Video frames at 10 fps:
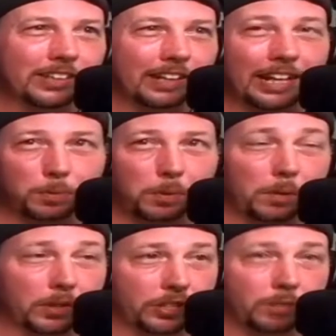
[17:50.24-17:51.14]
that's pretty
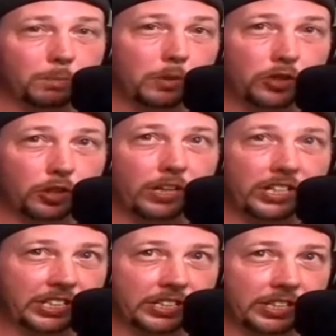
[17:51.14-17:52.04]
much the most
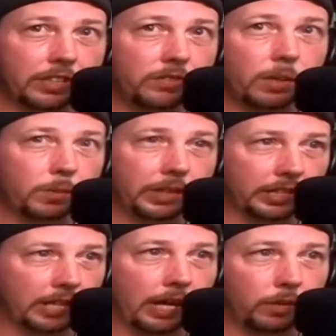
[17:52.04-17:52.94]
craziest thing you've done with
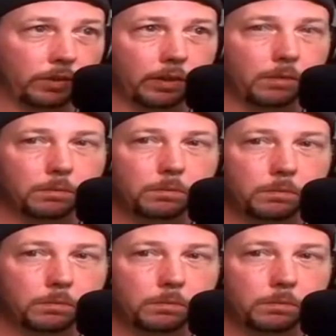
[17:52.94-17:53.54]
that title there.